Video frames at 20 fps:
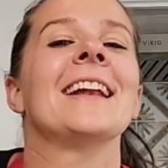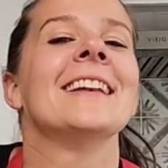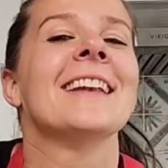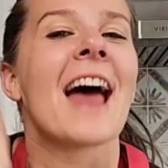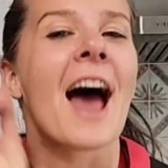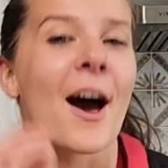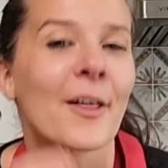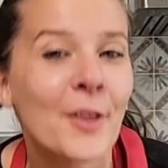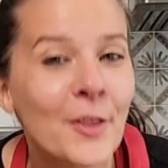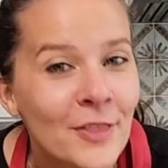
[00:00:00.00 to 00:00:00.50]

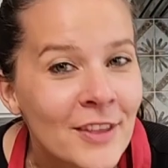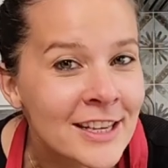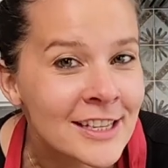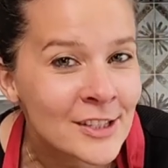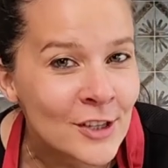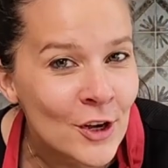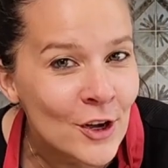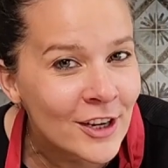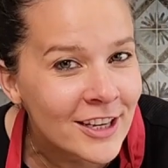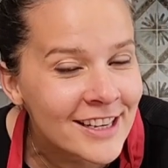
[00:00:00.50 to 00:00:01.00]
now that these
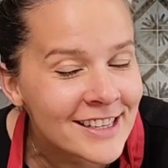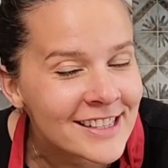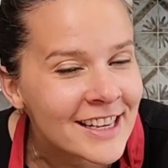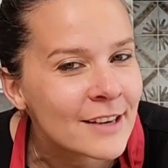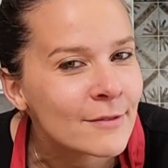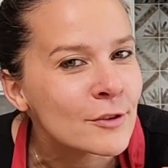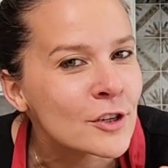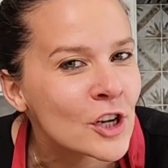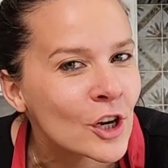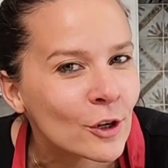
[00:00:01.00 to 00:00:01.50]
cookies
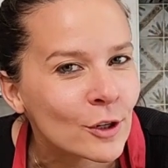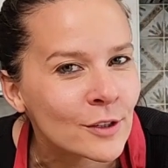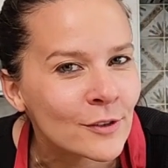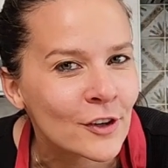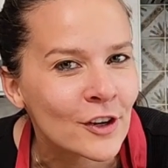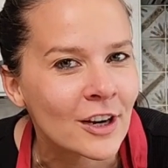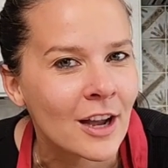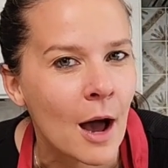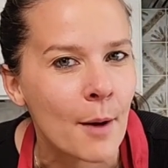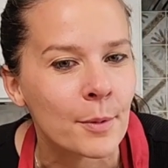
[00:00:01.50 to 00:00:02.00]
have chilled for
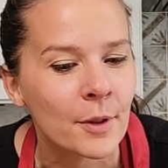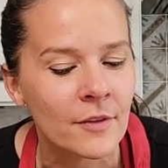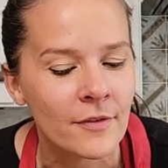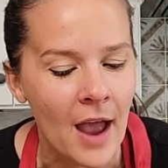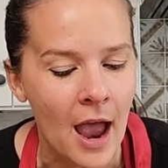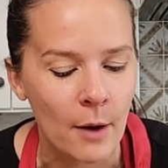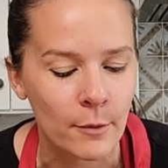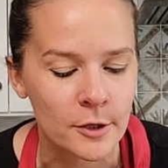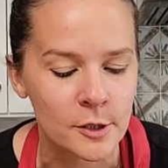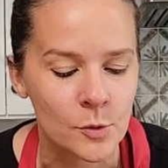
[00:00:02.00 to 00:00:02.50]
a couple of
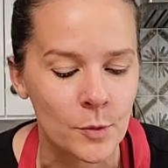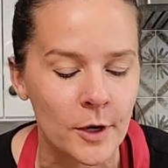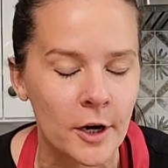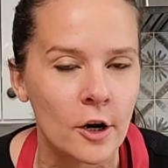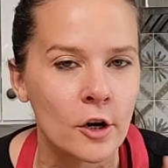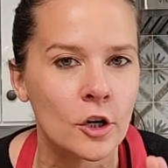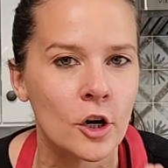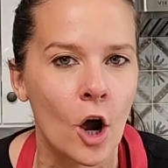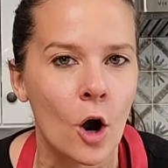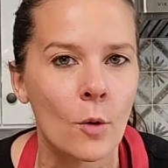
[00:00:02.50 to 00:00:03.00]
hours, we
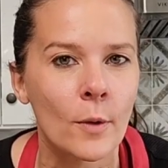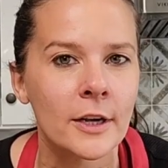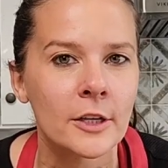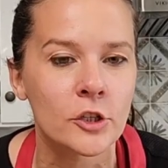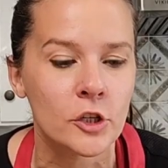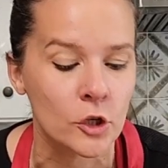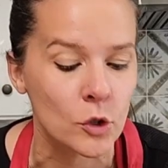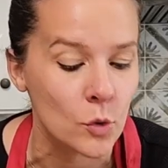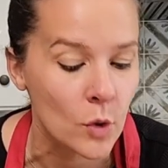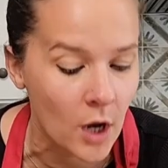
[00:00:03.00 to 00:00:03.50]
are going
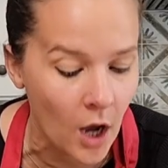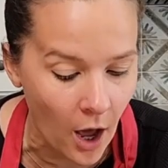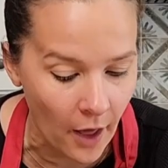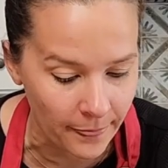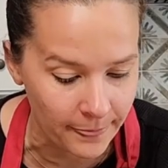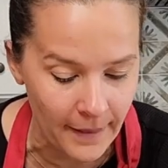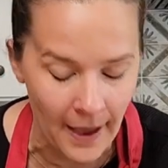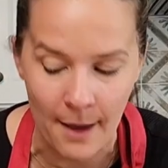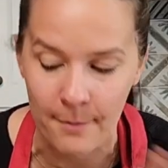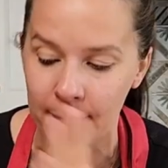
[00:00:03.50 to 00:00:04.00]
to
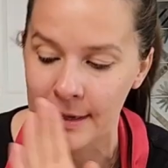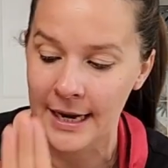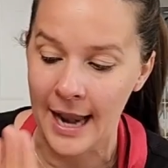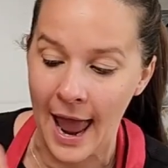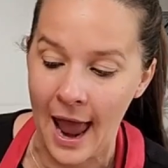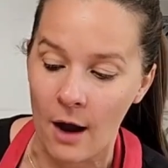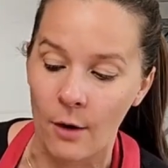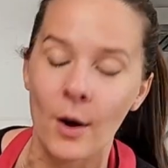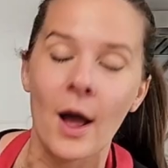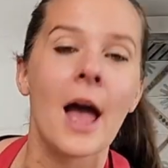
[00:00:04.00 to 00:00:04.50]
cut them.
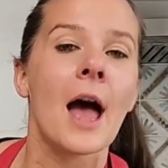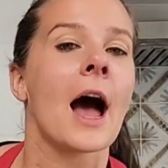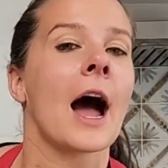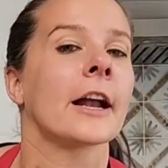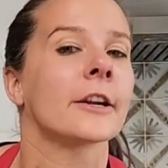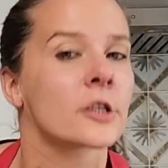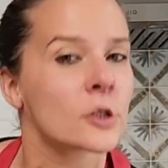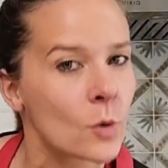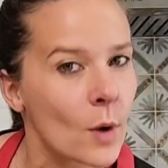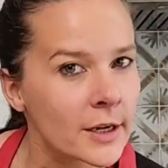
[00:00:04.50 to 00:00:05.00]
Now, I
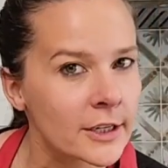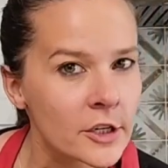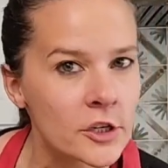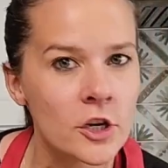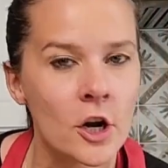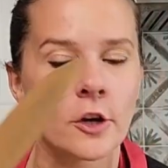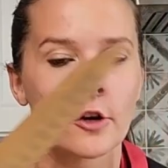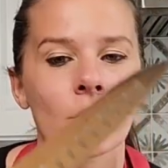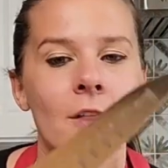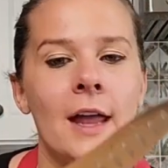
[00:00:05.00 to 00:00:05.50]
just wanted to
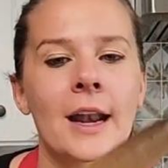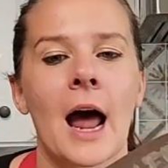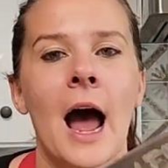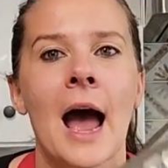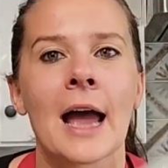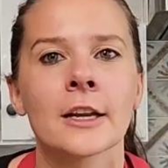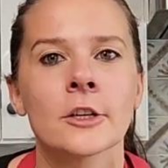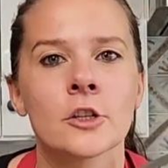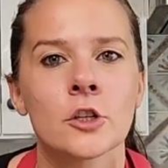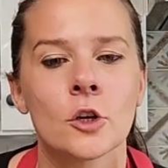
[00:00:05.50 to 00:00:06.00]
show you that
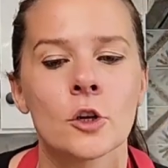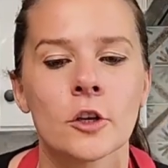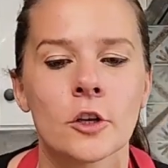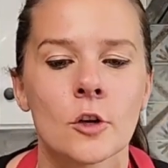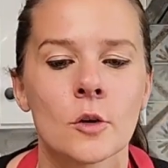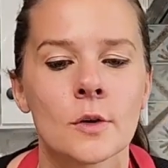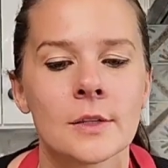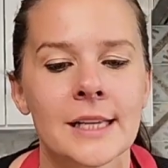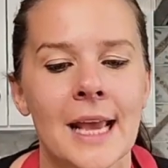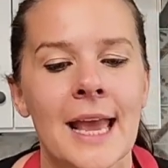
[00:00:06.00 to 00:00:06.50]
I do
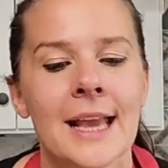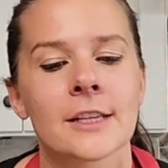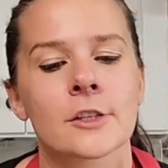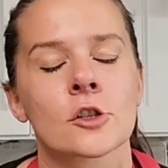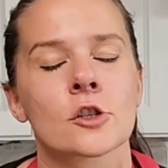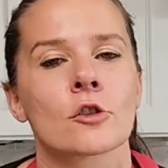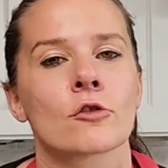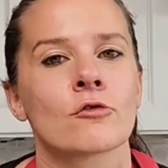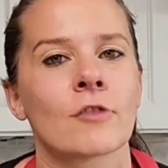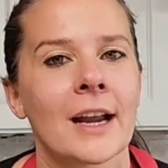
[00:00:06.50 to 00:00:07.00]
use a
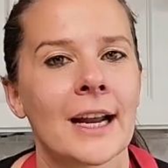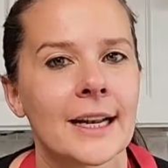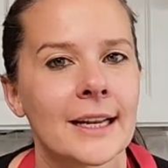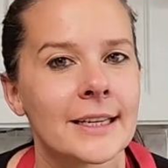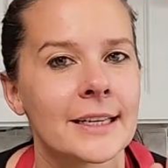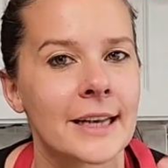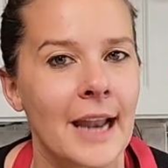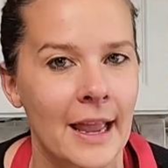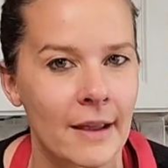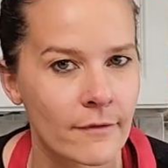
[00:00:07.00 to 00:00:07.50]

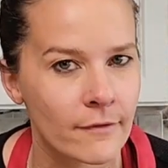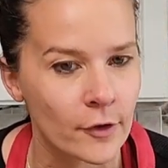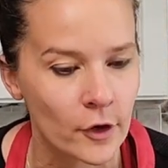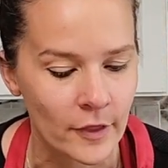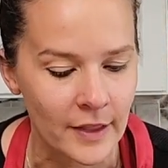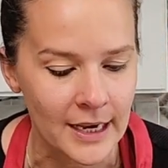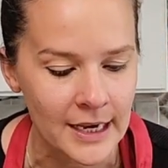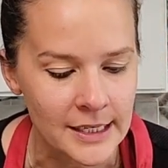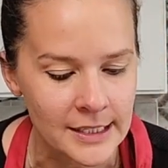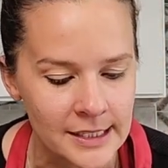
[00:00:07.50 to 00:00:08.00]
serrated knife for
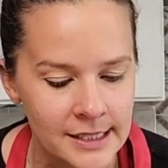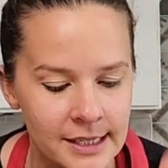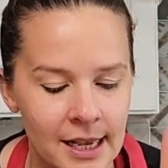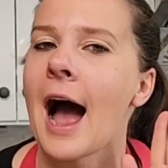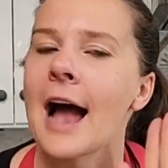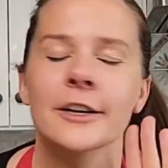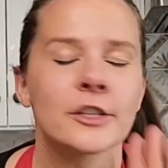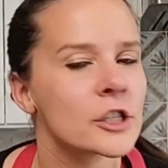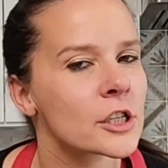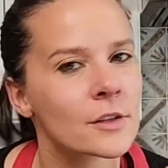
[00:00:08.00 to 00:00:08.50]
this.
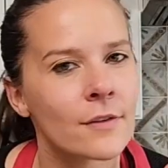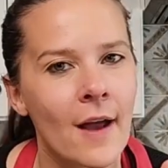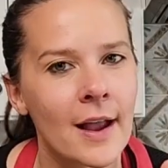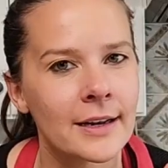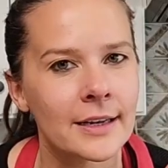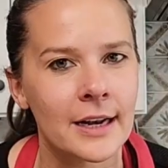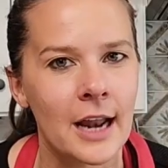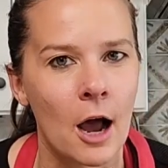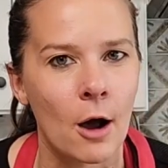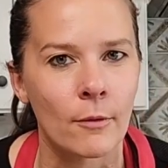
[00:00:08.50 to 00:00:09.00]
I just find
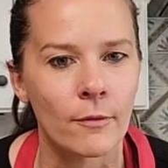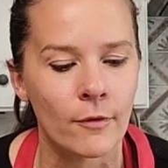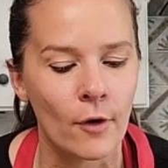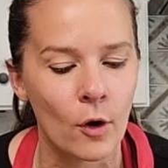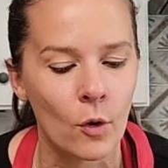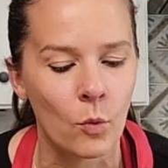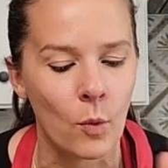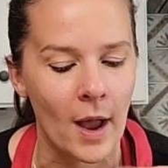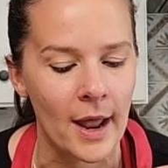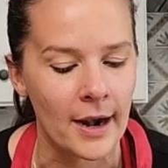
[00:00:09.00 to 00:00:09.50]
it
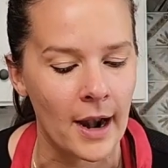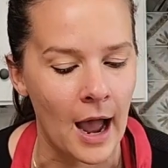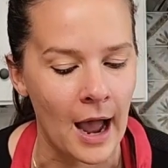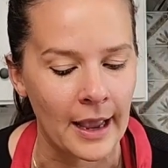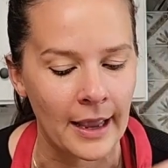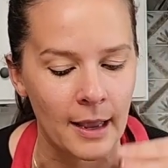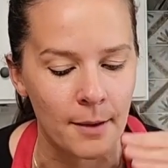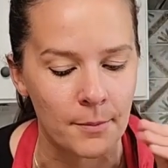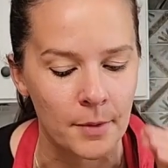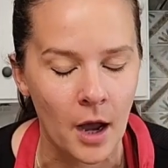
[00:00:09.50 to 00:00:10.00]
helpful when I
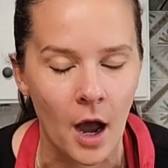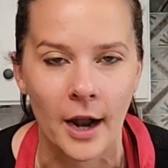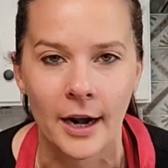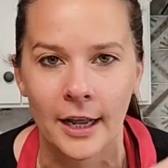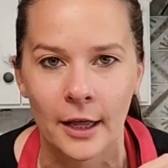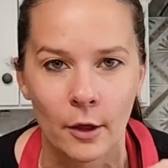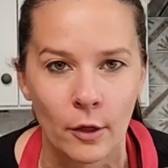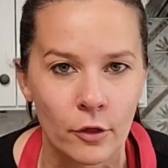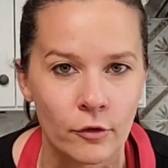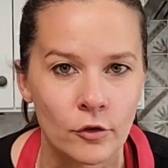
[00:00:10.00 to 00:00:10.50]
am
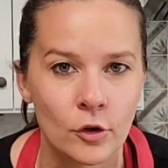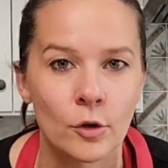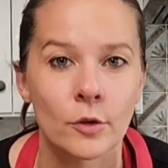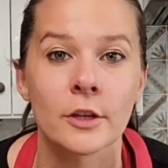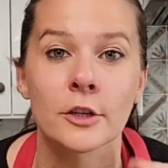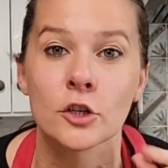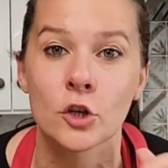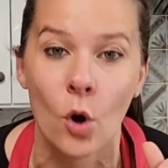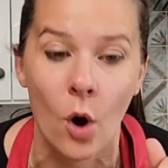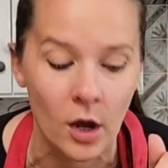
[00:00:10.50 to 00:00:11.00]
cutting through
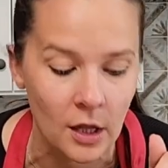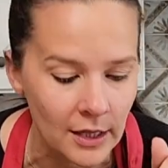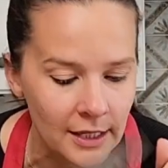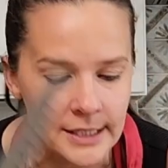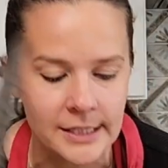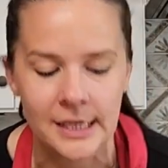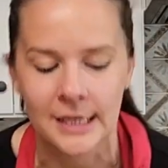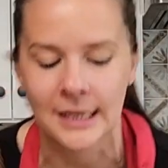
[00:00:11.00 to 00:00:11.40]
the chocolate to